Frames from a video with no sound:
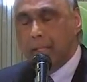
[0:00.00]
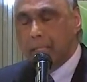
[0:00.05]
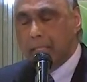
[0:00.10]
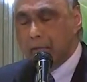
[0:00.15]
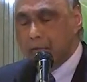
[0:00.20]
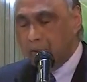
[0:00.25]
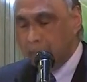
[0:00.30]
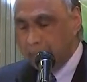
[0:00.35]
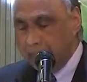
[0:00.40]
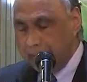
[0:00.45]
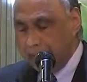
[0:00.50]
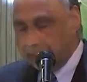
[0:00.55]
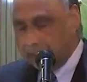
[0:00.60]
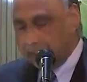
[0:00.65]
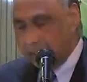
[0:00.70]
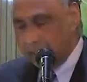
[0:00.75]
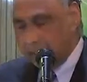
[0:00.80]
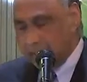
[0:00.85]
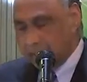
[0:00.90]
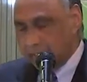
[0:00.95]
There are many
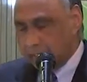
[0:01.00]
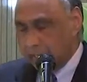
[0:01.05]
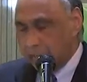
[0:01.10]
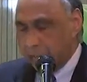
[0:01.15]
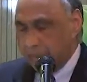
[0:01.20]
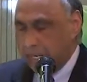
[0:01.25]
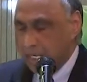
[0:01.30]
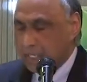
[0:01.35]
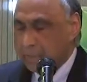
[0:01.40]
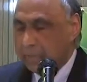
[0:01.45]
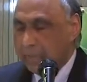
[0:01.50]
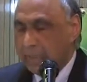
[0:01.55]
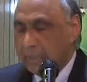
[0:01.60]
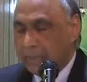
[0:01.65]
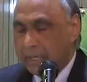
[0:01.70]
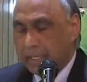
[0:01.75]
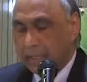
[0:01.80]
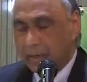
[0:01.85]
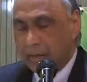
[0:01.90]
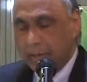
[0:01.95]
things that amazed me in
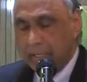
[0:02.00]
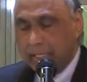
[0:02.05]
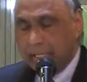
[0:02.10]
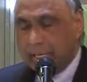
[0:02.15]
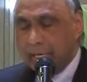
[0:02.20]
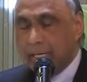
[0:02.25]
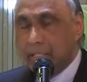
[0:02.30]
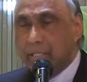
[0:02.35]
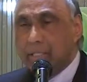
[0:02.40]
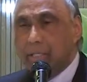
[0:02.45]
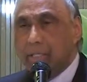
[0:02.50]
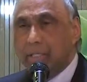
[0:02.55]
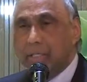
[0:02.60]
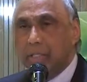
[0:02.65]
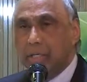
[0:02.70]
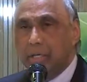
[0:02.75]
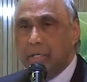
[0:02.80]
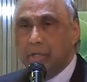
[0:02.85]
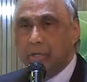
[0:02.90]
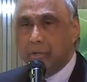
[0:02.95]
my early days in this
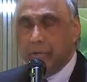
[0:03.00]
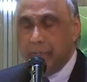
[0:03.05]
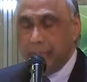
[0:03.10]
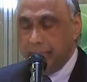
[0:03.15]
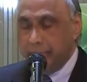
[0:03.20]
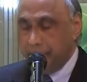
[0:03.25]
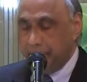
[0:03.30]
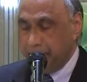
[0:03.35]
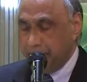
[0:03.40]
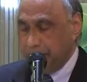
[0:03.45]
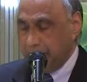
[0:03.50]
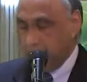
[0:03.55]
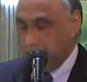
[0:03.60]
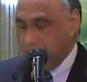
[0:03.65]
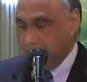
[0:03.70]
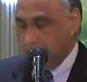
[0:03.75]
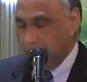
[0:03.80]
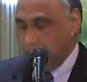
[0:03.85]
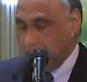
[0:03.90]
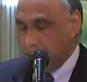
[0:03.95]
country.
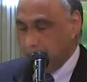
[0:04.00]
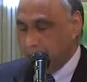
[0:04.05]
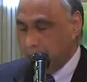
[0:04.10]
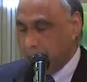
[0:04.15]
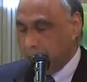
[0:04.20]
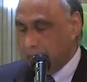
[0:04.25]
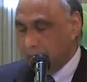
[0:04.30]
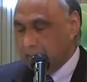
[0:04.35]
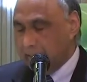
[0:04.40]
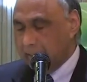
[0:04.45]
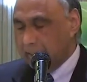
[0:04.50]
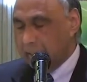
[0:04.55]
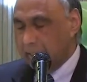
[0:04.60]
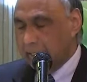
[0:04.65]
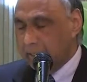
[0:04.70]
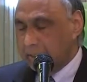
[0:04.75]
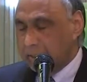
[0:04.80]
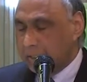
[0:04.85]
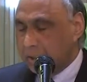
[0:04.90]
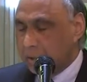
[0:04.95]
But one of the
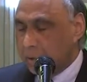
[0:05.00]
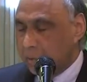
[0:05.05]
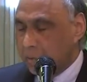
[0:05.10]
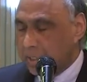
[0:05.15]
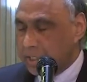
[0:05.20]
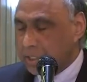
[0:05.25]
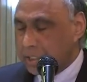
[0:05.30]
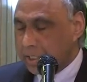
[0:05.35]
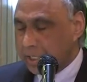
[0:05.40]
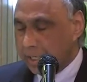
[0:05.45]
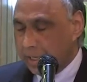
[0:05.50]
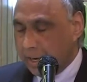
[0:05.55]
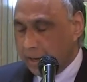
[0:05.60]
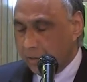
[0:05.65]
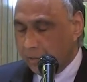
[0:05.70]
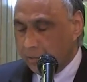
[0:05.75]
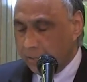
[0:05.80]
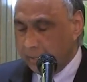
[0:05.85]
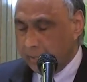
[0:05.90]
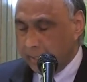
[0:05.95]
things that truly stuck
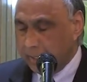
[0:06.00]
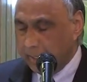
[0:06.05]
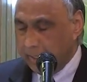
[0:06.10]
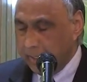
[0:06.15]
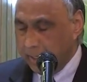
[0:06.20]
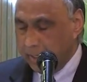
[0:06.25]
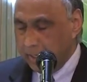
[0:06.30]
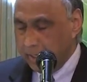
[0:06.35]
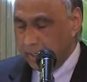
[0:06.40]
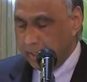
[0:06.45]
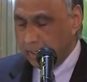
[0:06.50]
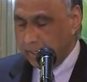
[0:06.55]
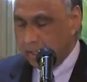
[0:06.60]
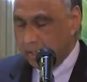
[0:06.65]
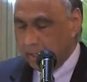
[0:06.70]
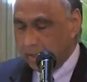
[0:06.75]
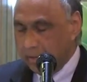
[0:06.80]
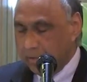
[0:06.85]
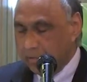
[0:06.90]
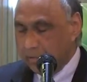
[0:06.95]
out for me
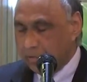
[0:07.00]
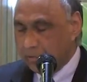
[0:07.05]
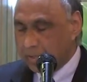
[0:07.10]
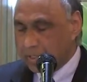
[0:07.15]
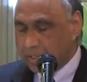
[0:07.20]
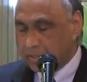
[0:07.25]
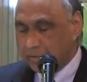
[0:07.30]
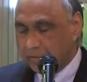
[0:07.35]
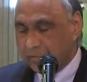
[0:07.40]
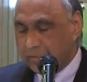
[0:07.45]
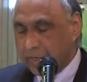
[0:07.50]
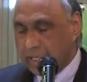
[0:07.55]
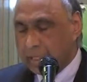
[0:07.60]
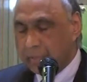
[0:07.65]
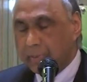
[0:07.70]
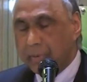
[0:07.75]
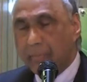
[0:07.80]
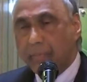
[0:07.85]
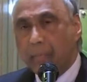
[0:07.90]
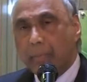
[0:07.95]
was the
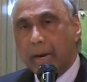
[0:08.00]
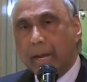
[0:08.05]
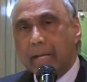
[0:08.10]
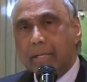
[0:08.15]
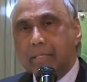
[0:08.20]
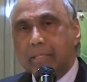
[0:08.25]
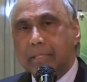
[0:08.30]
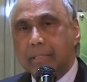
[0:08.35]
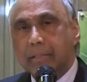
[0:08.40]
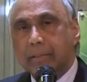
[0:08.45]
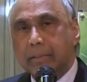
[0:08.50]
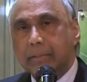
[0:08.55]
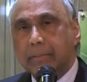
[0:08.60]
freedom of press.